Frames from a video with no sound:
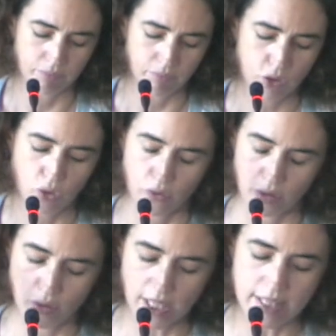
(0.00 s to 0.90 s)
So
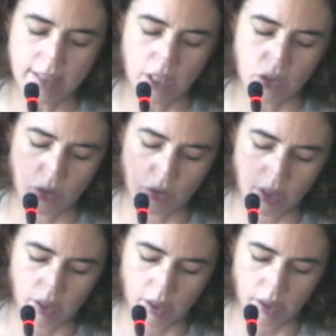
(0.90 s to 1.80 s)
localization,
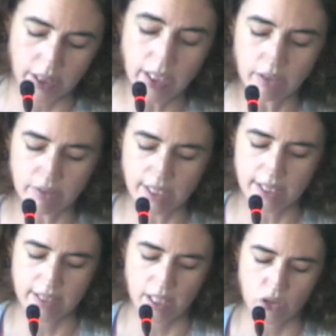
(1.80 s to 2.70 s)

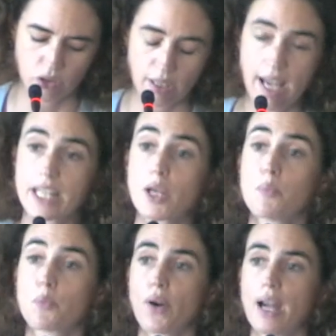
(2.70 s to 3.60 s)
internalization, and
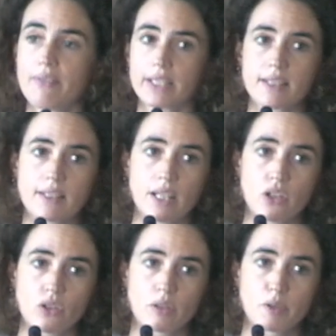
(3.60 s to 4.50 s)

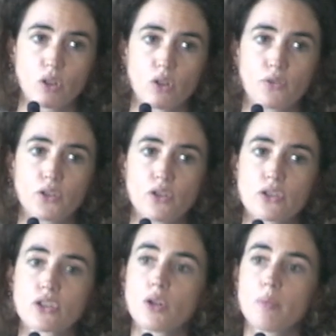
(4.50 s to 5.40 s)
privatization, because of
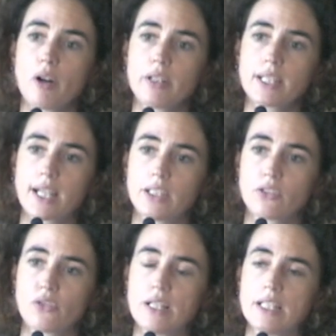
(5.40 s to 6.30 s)
course nobody can
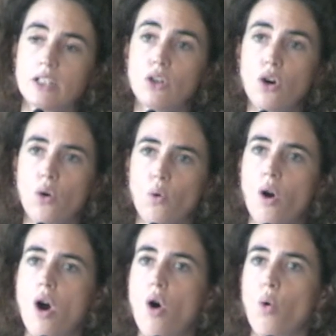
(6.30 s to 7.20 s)
really know
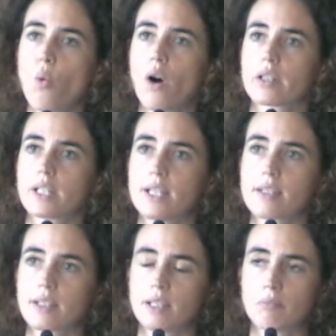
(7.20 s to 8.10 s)
what
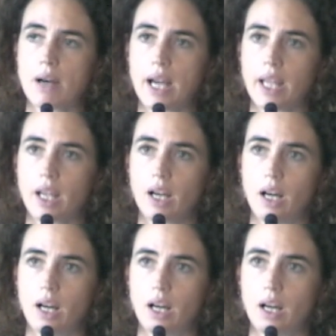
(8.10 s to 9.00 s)
is in my
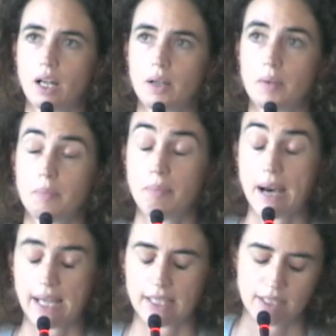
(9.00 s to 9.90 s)

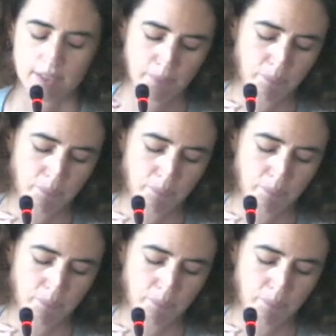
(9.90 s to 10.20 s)
mind.